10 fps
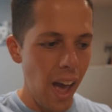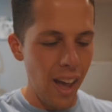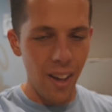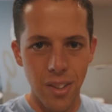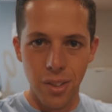
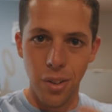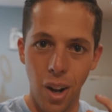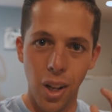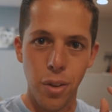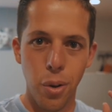And to
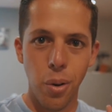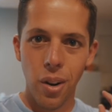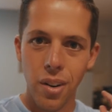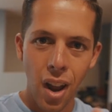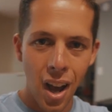all of you who
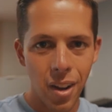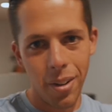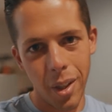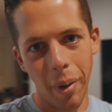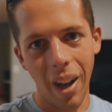are not
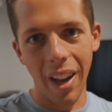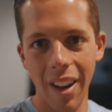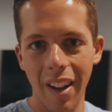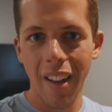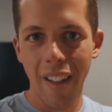going to buy
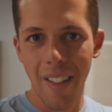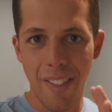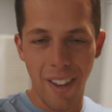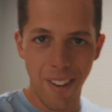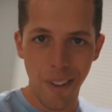it,
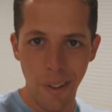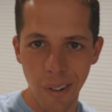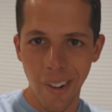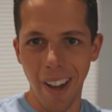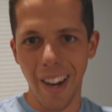thank
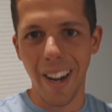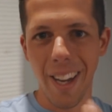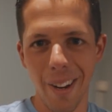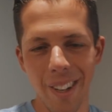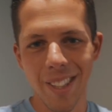you, and I
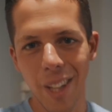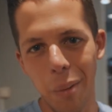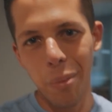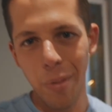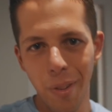can't wait to
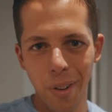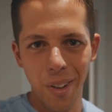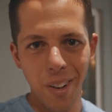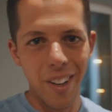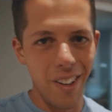help you
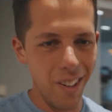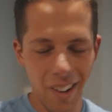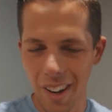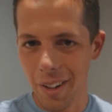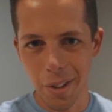further
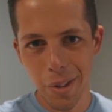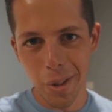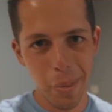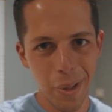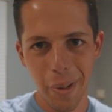here on
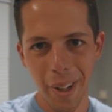YouTube as